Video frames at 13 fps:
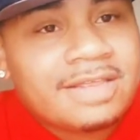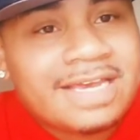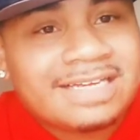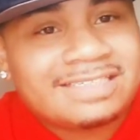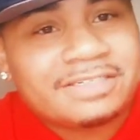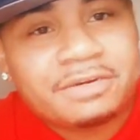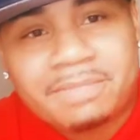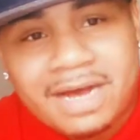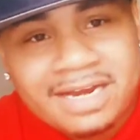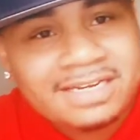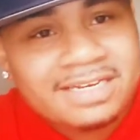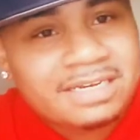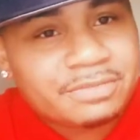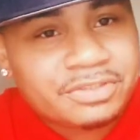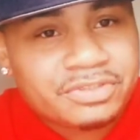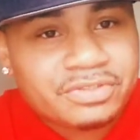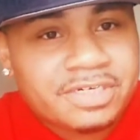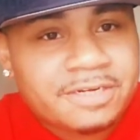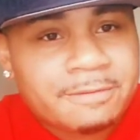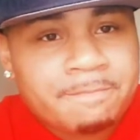They can see your body
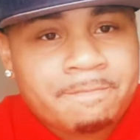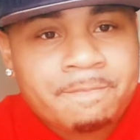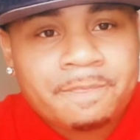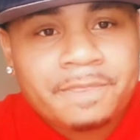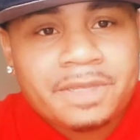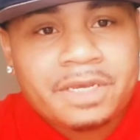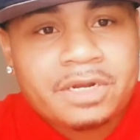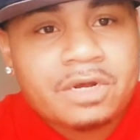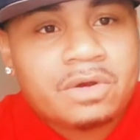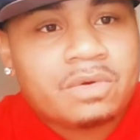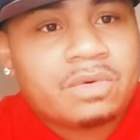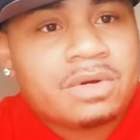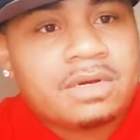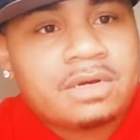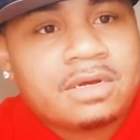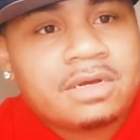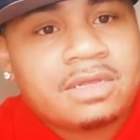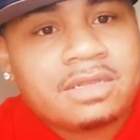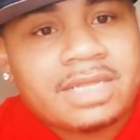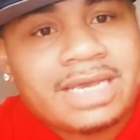chemistry.
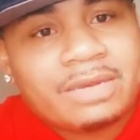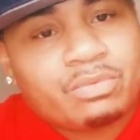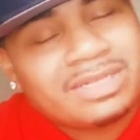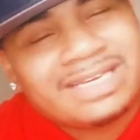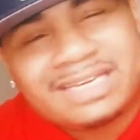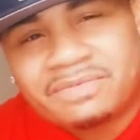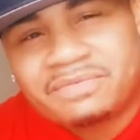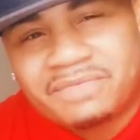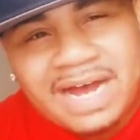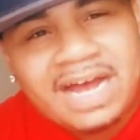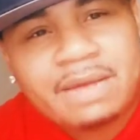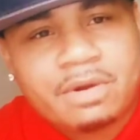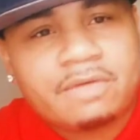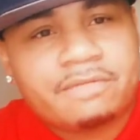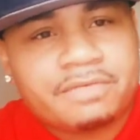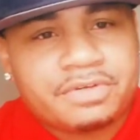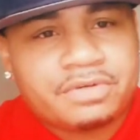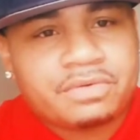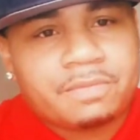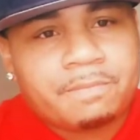They really get a vibe off of
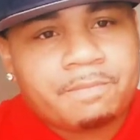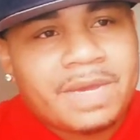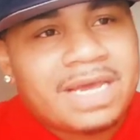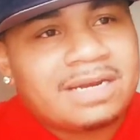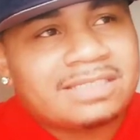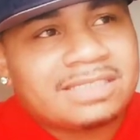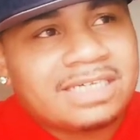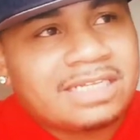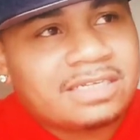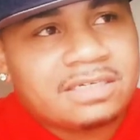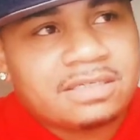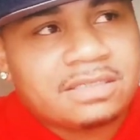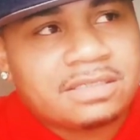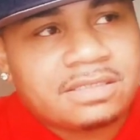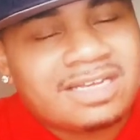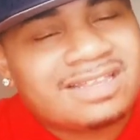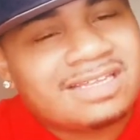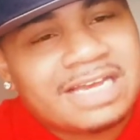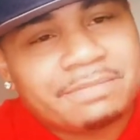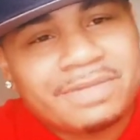you. And there's nothing
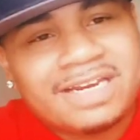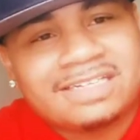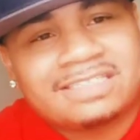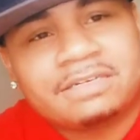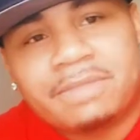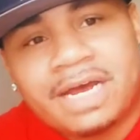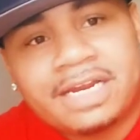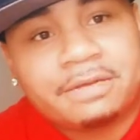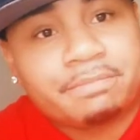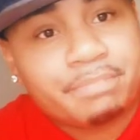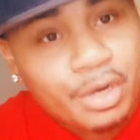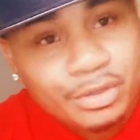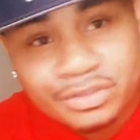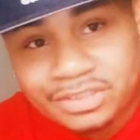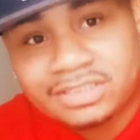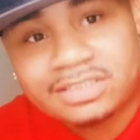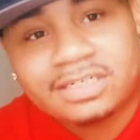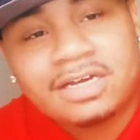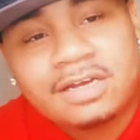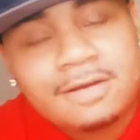like meeting somebody in
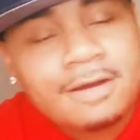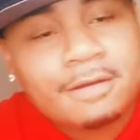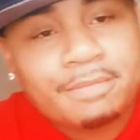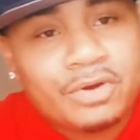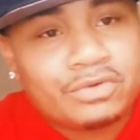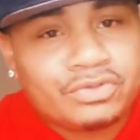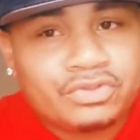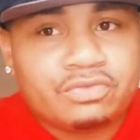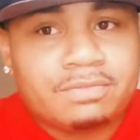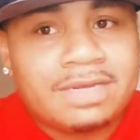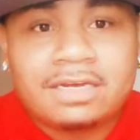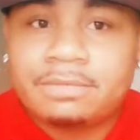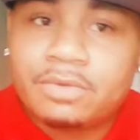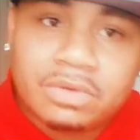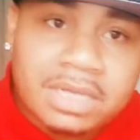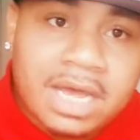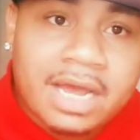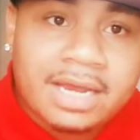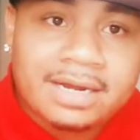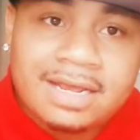person opposed to meeting them
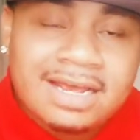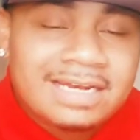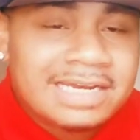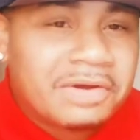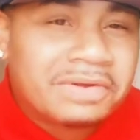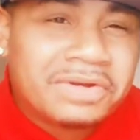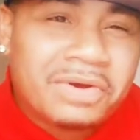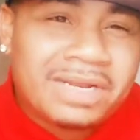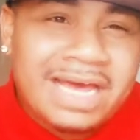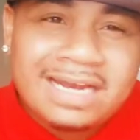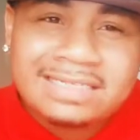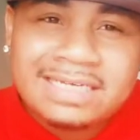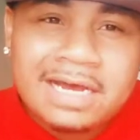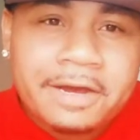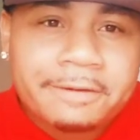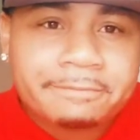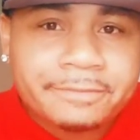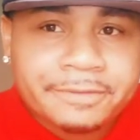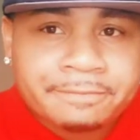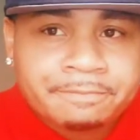online. Now, I know a lot of
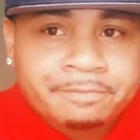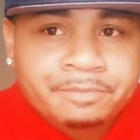times